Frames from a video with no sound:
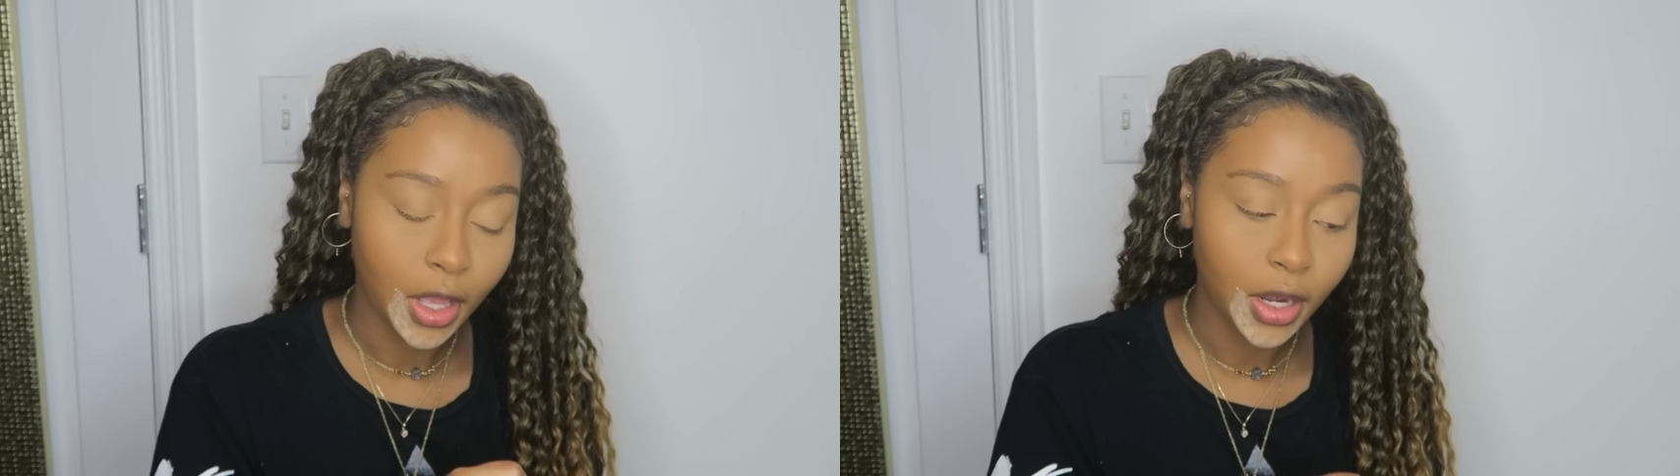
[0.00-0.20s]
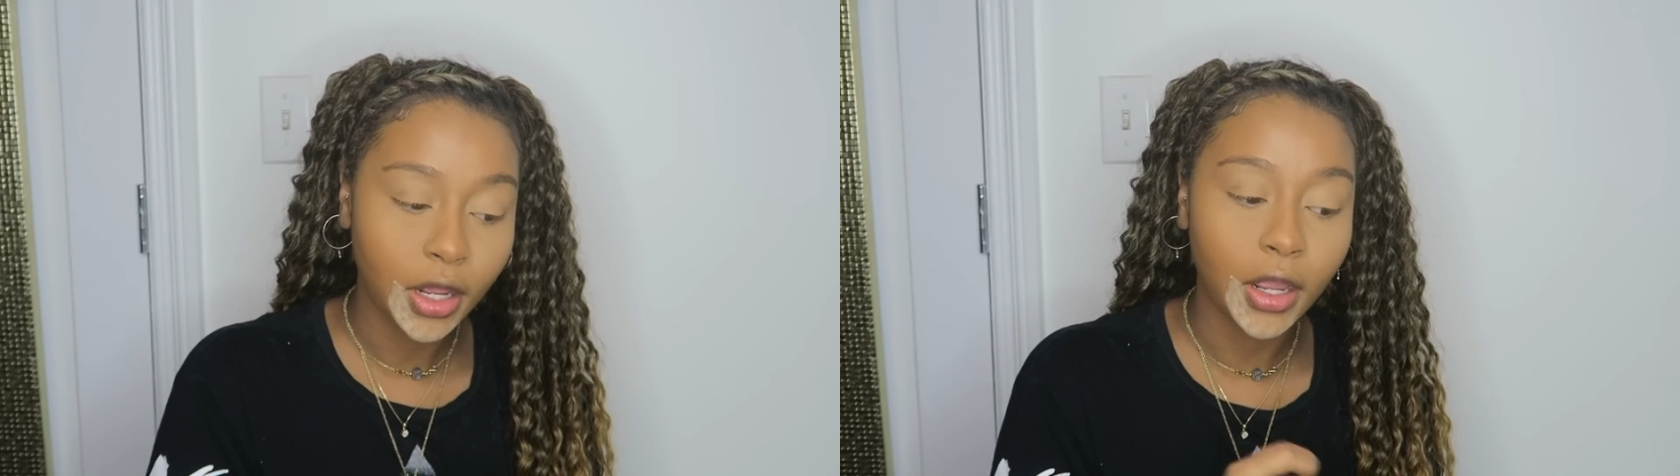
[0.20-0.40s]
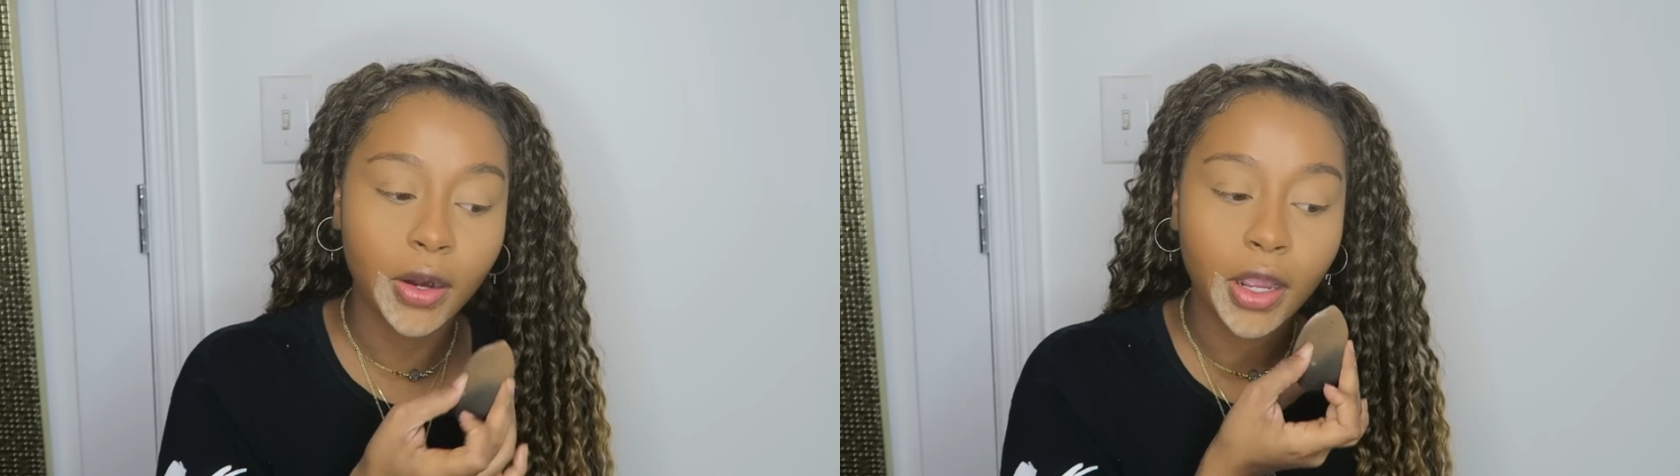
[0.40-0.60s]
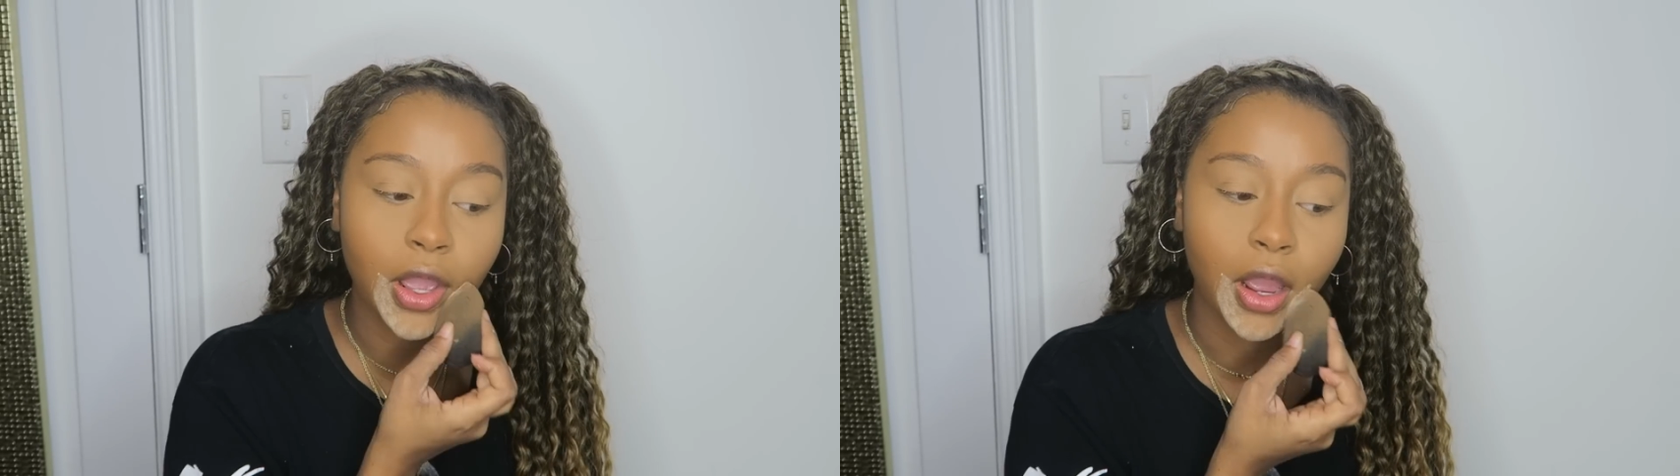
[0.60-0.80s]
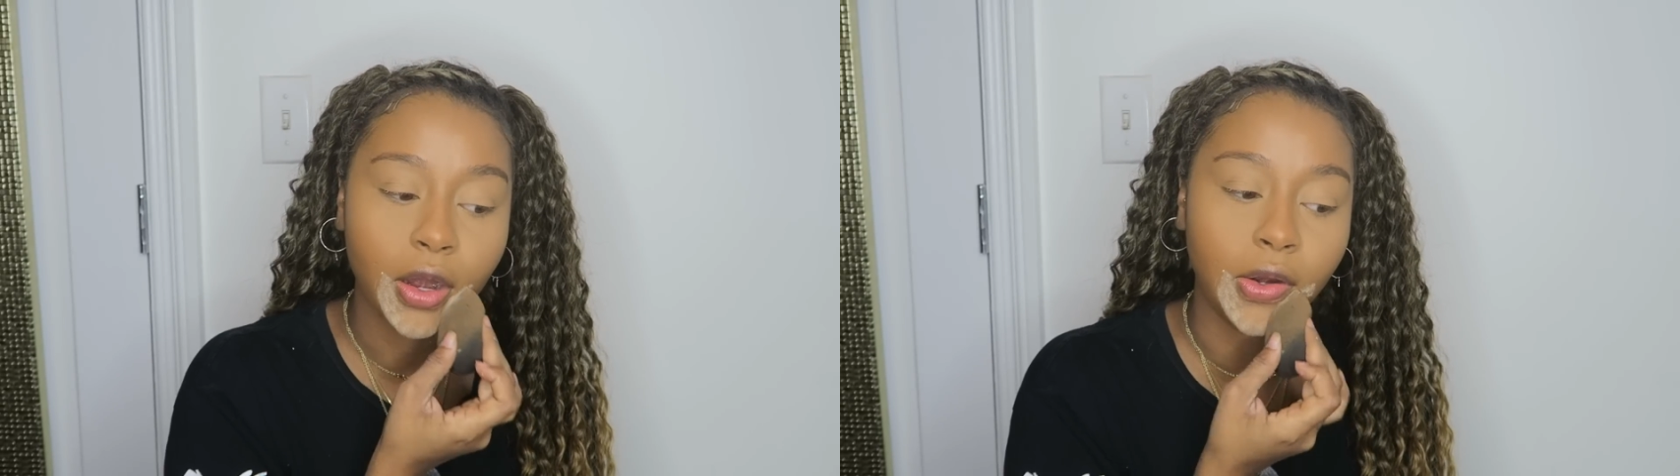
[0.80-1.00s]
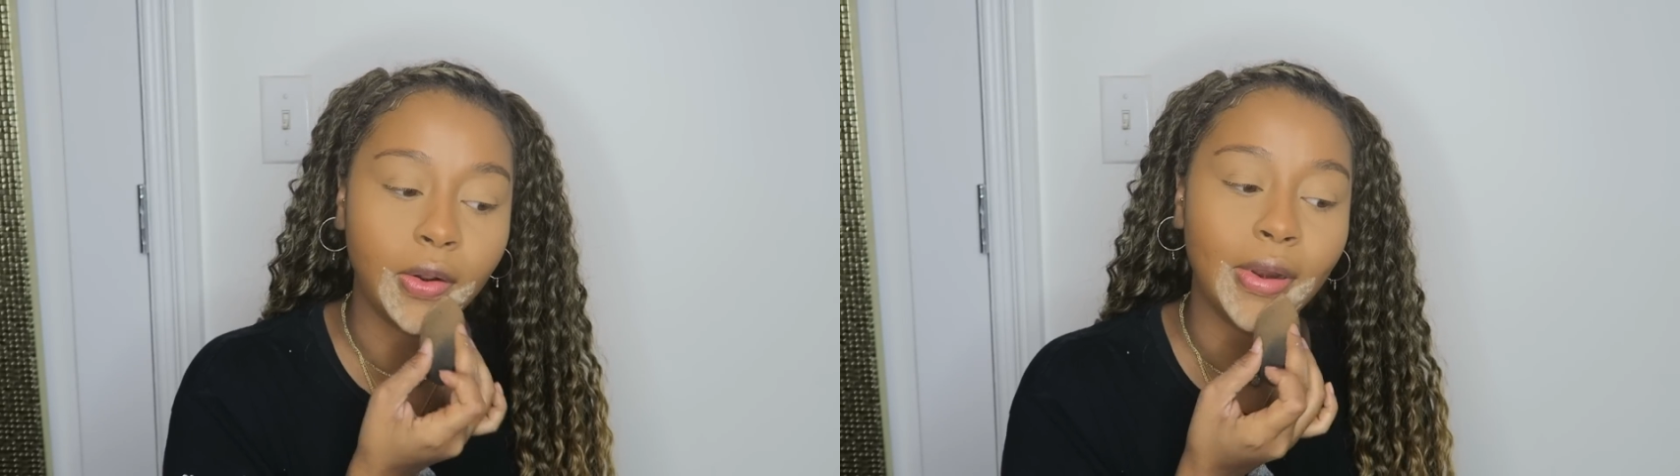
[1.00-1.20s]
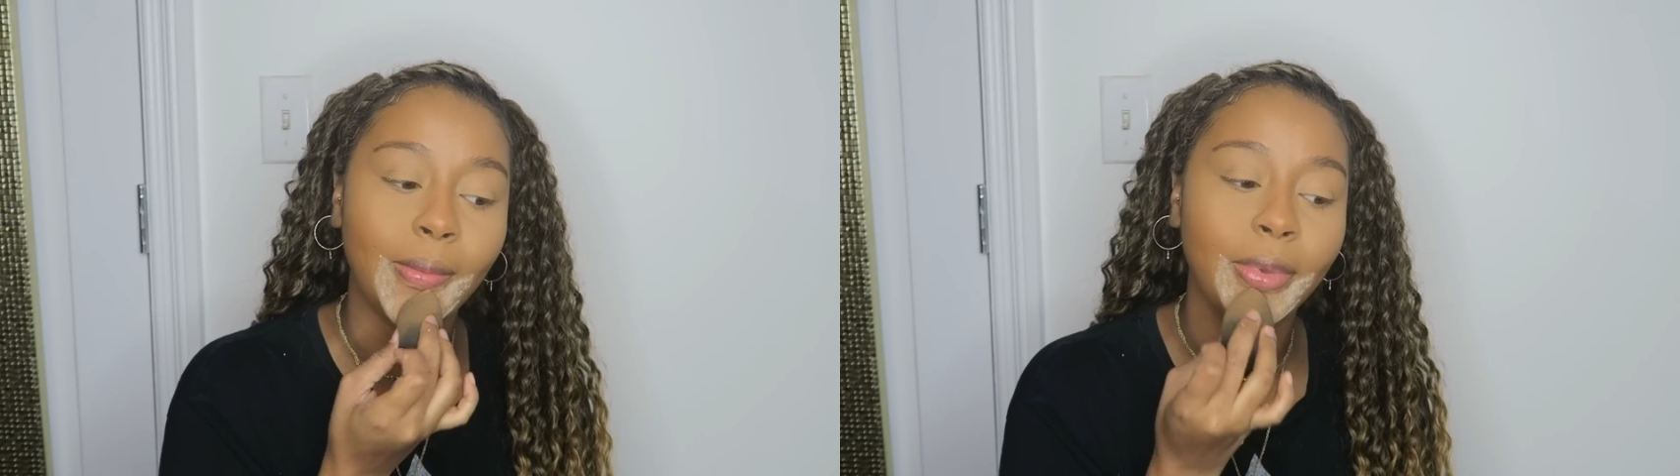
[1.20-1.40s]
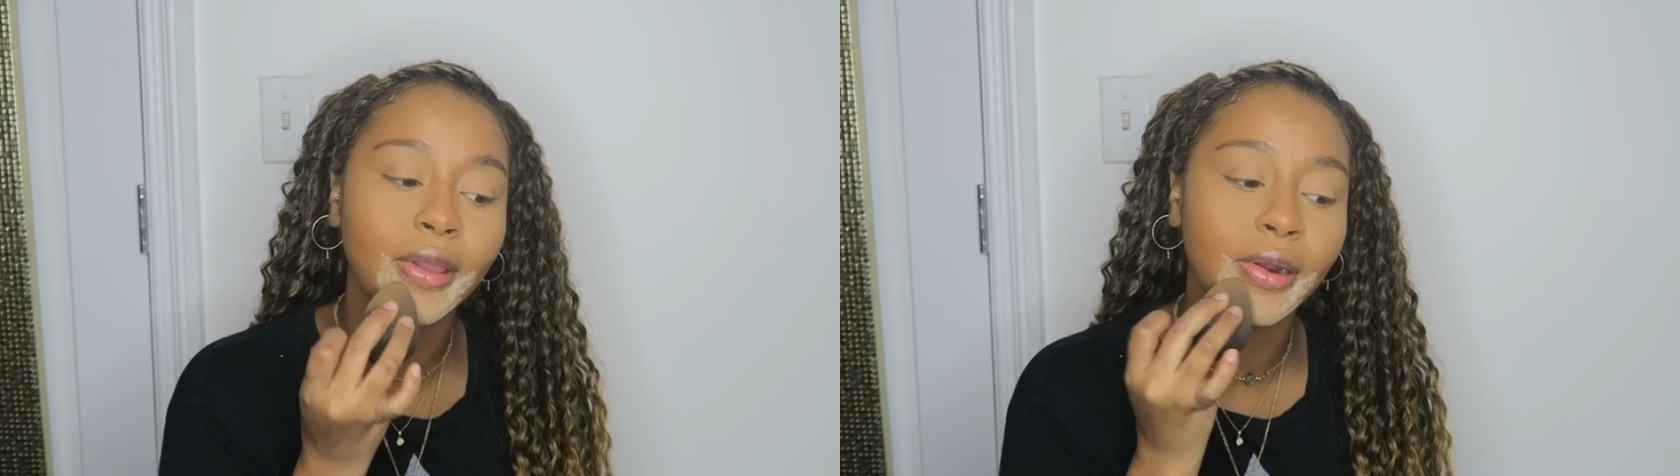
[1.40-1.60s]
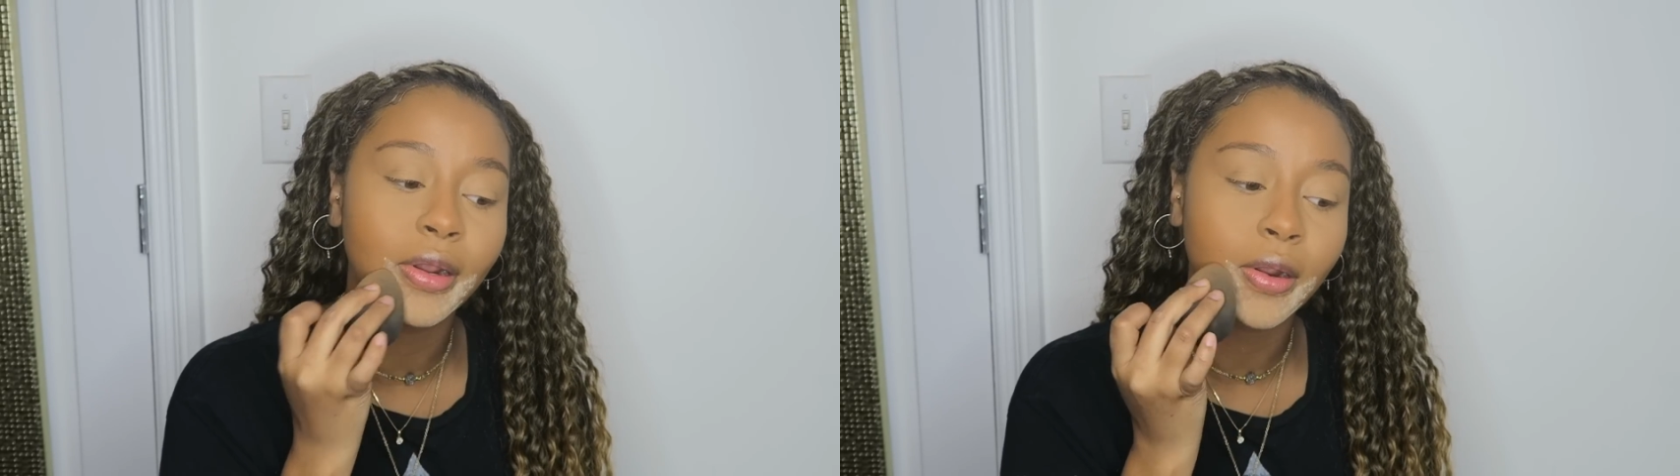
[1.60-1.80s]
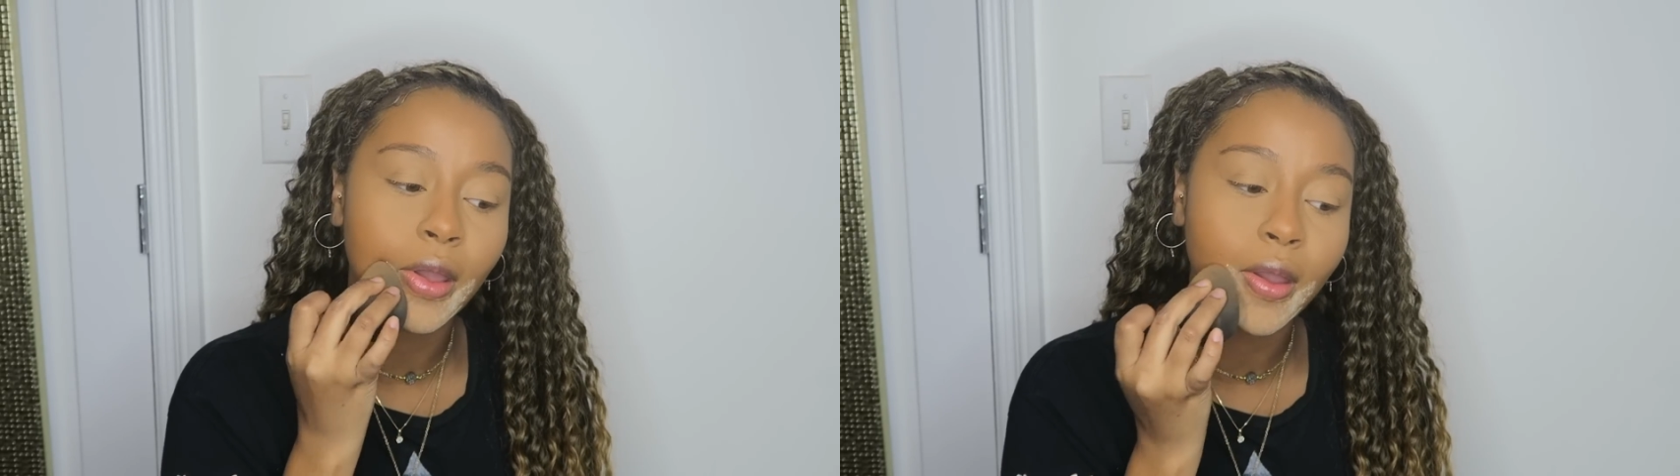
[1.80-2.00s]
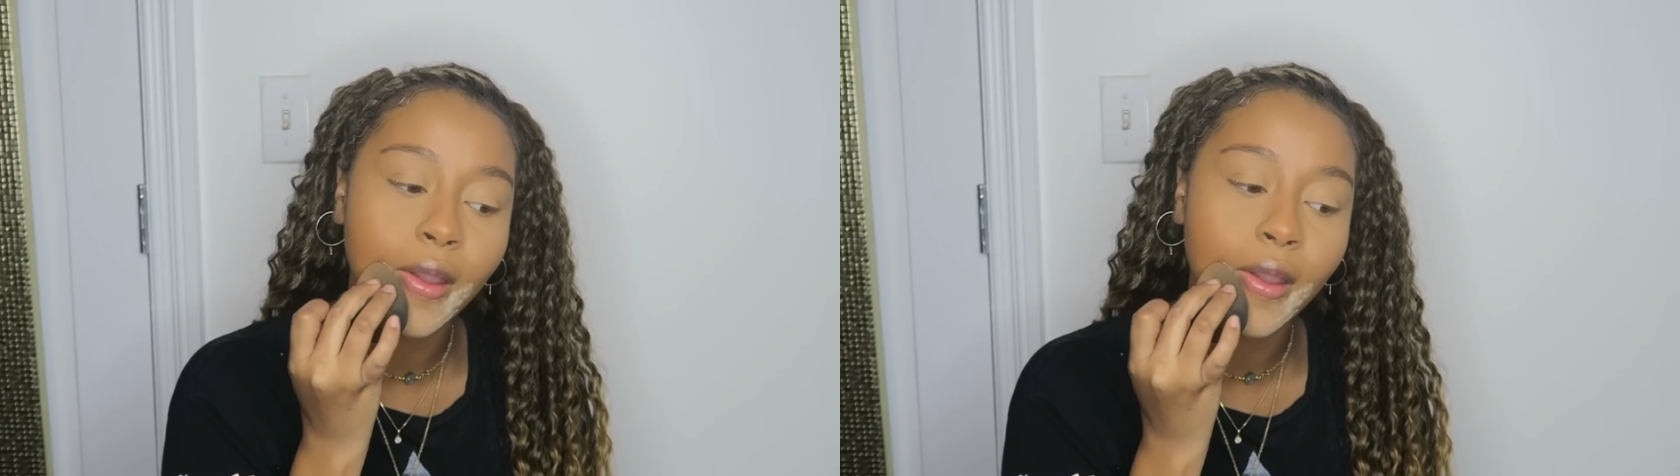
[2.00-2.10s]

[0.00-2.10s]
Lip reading: and here I kind of do let bake a little.